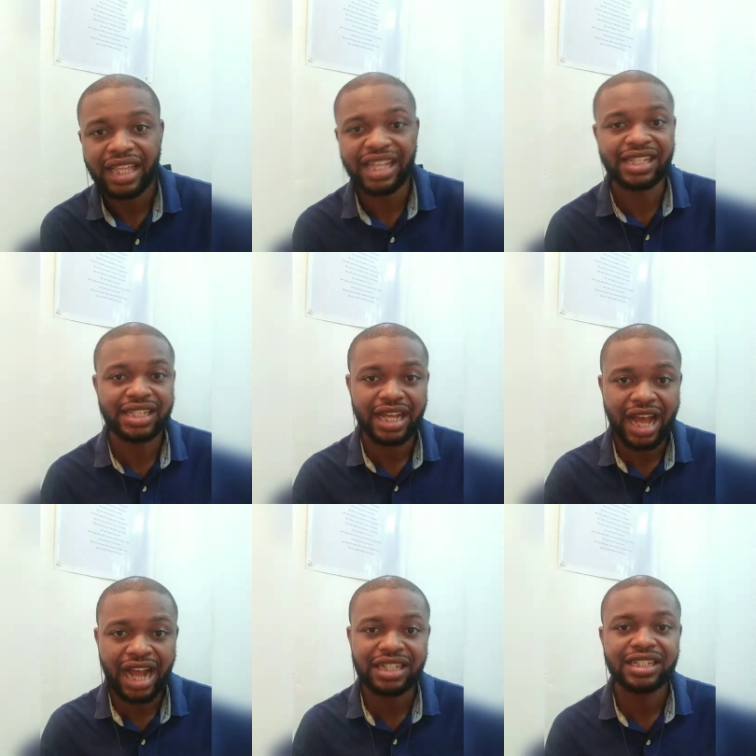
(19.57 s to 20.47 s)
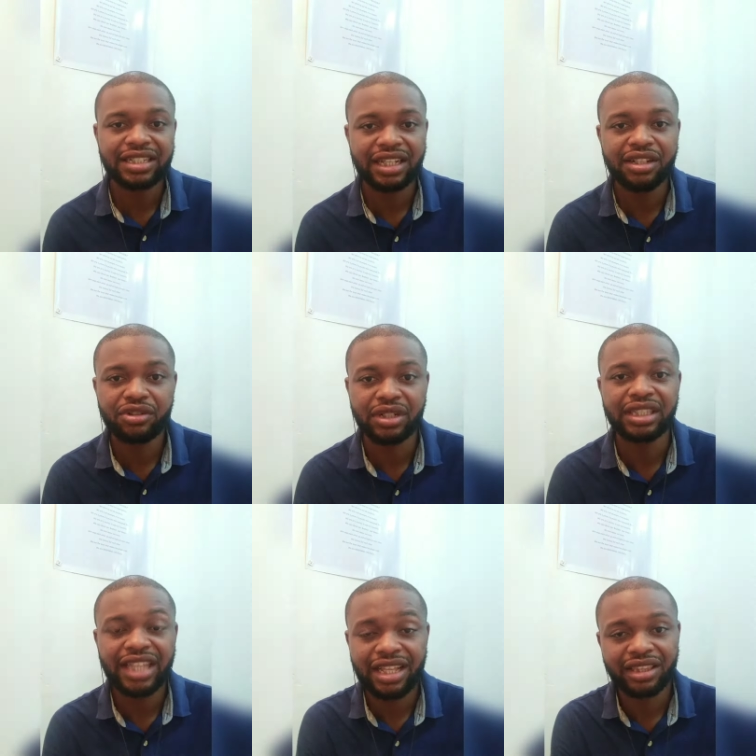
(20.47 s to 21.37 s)
is adjacent to
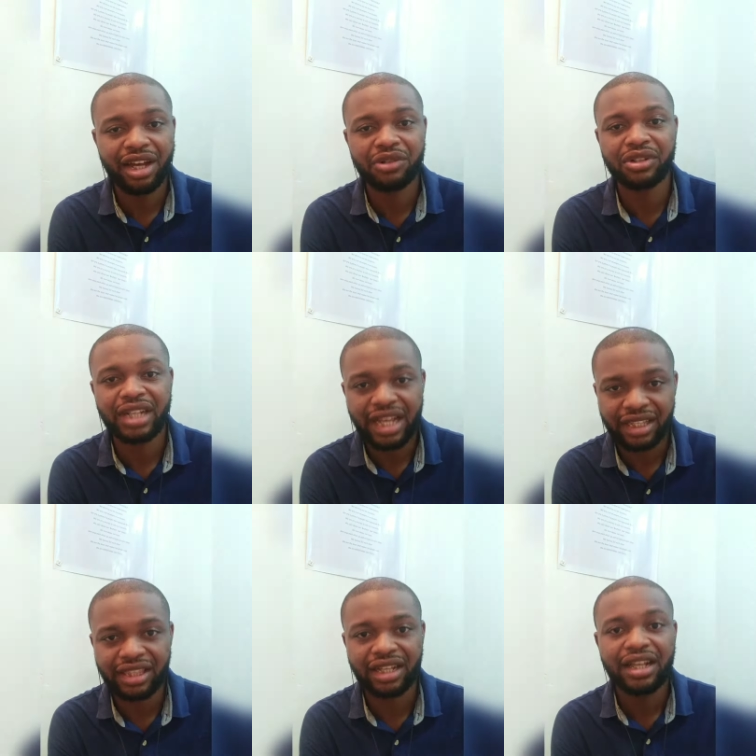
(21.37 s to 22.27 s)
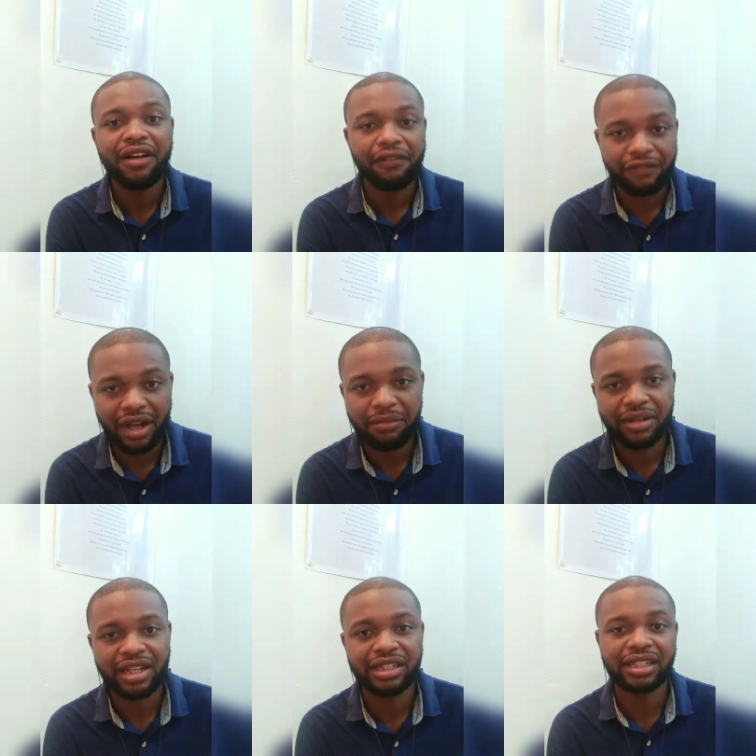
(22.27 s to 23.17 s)
the 10,000 hectare
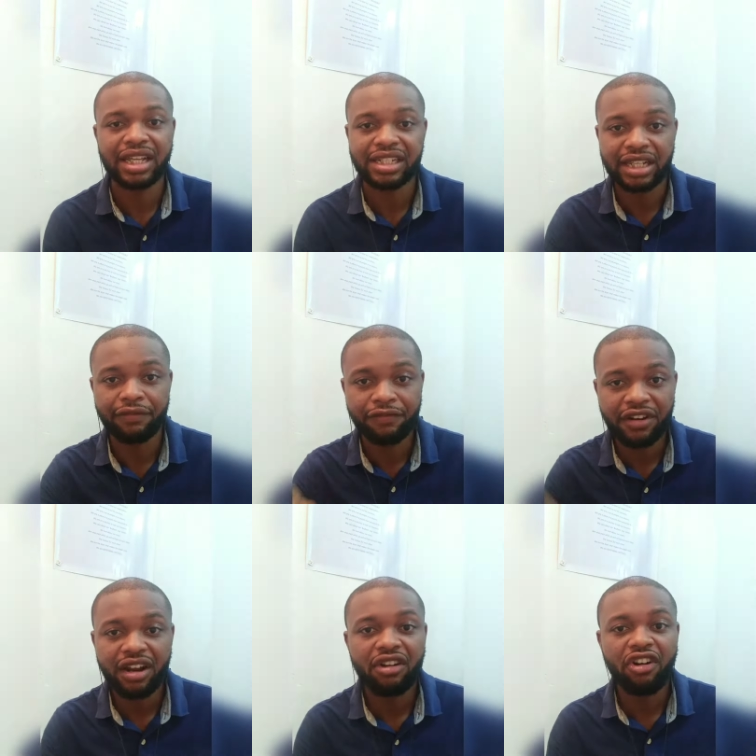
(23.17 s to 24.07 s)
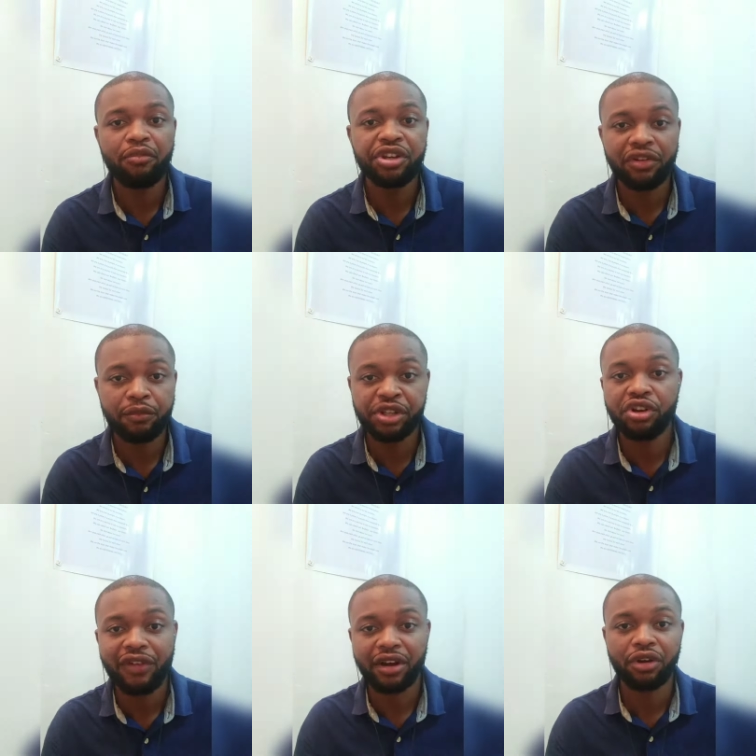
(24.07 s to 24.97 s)
farmland that the federal government, Ministry
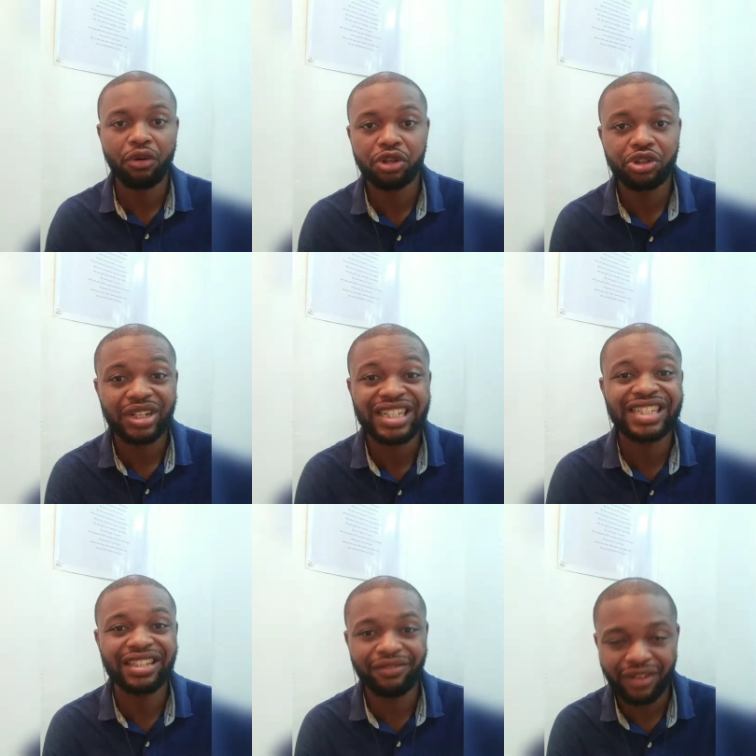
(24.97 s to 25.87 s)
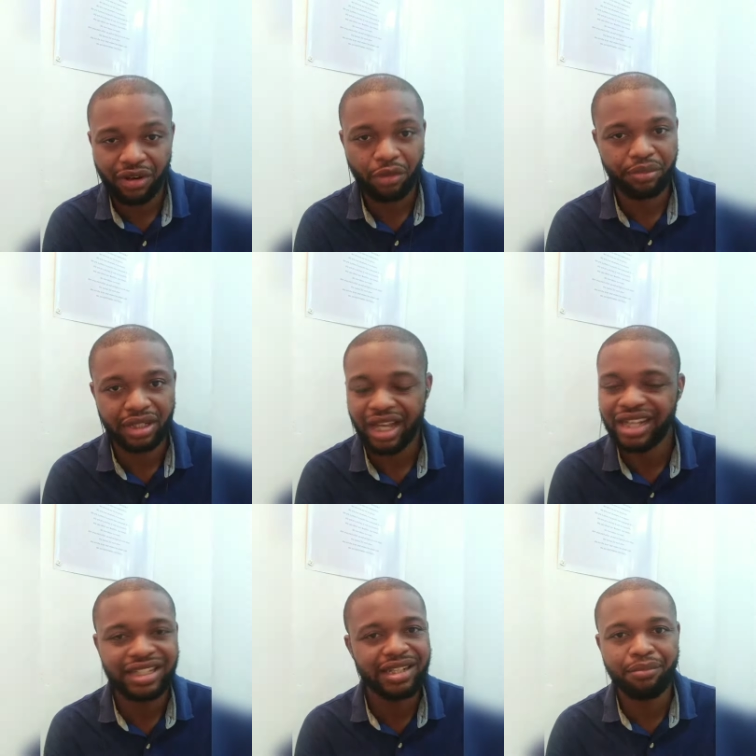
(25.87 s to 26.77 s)
of Agriculture is developing
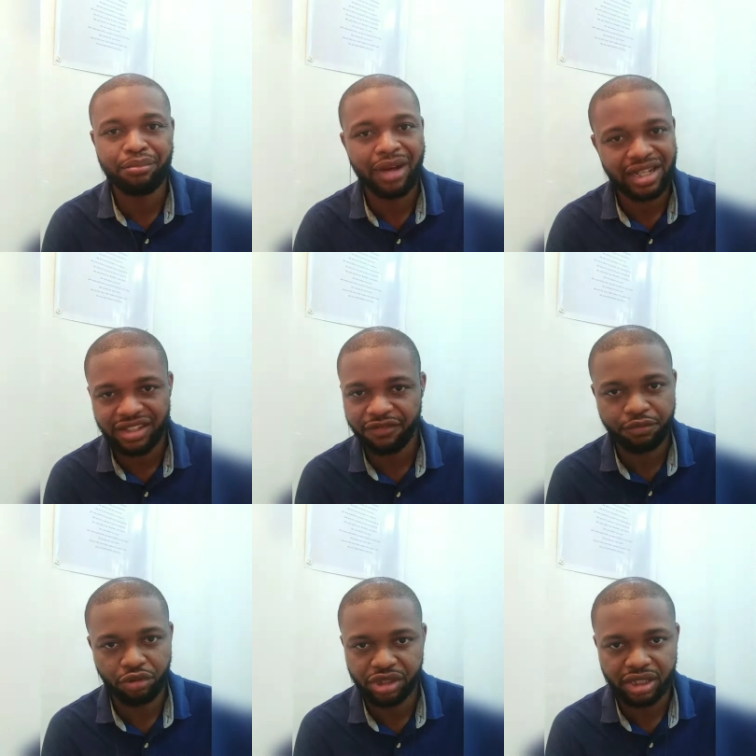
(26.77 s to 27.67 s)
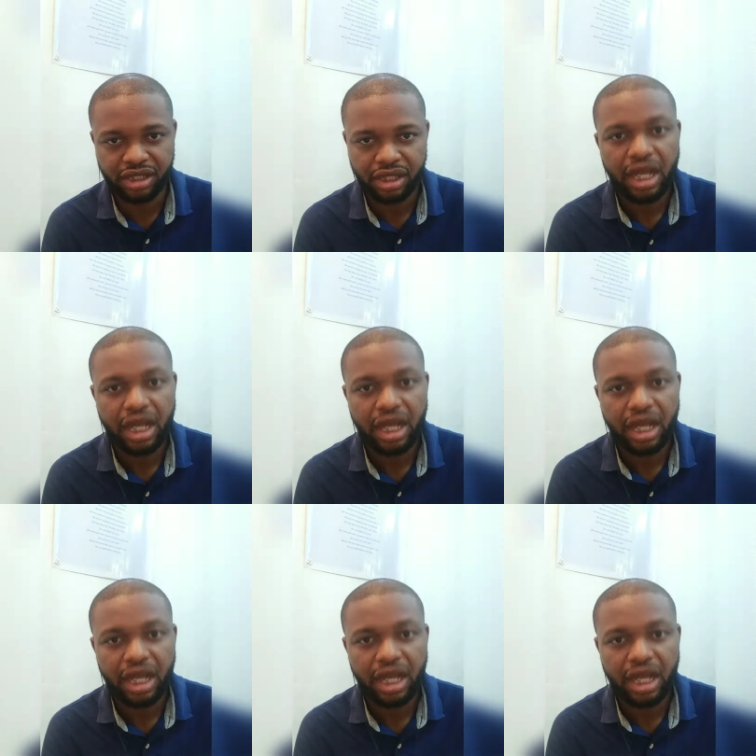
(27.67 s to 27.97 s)
and it's a massive project